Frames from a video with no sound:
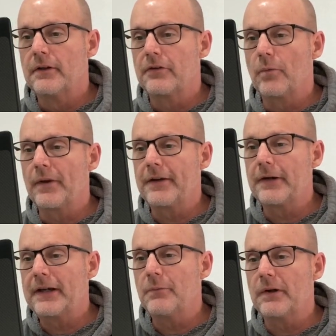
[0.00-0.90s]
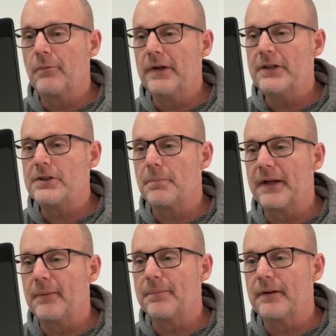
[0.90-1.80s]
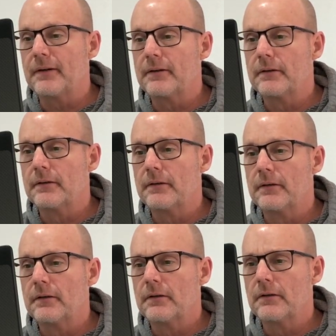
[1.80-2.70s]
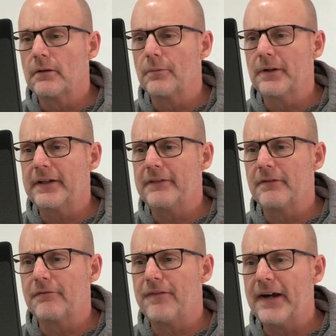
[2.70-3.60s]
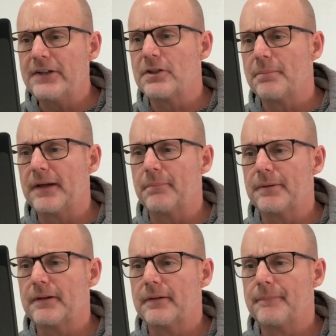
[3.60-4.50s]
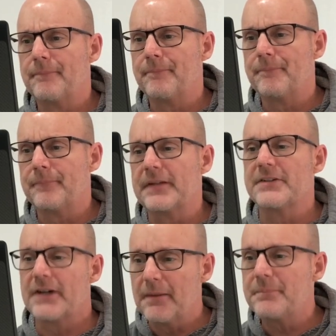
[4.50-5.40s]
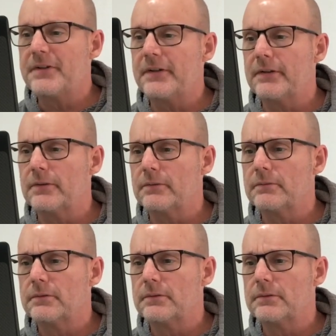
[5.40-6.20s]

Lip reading: So whether anyone reads your paper, or really even finds your paper, is up to you.